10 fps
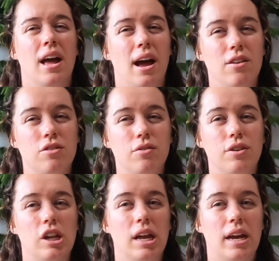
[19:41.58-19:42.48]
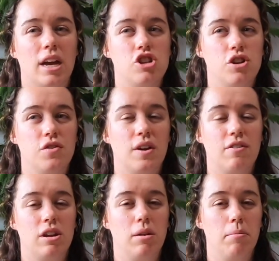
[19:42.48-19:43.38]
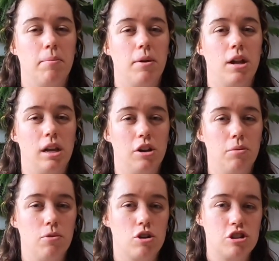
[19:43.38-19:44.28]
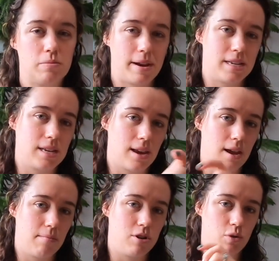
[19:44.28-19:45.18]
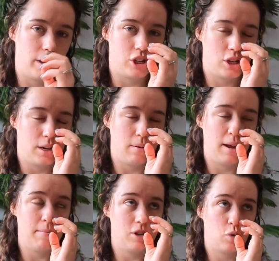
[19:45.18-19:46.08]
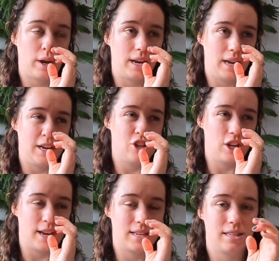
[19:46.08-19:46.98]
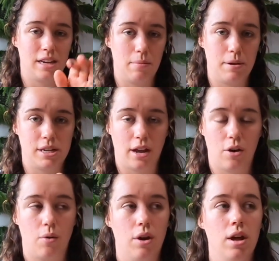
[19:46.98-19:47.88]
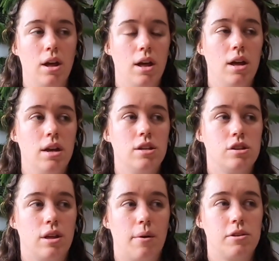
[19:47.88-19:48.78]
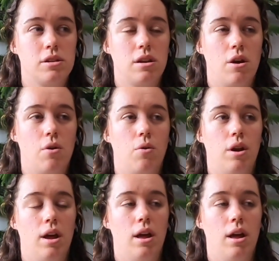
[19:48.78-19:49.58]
I also feel like I should have given a little more spacing in between each like seed potato. So that was a note.